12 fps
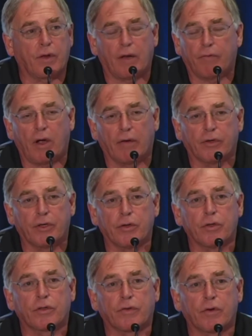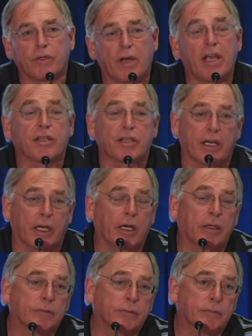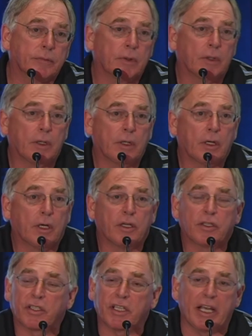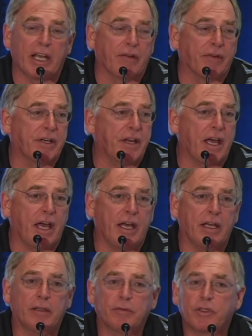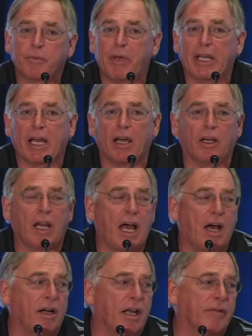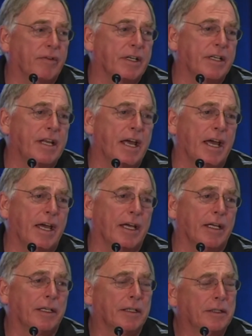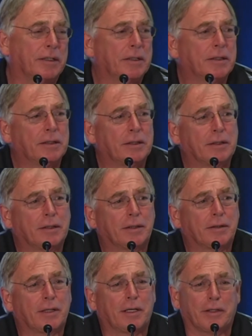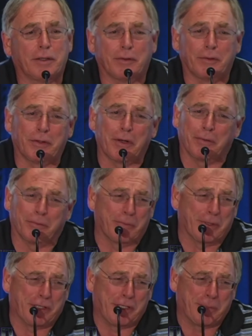that, I've ever used for is, is singing. Sing every day. Mm-hmm. Speak out loud every day. Uh, don't really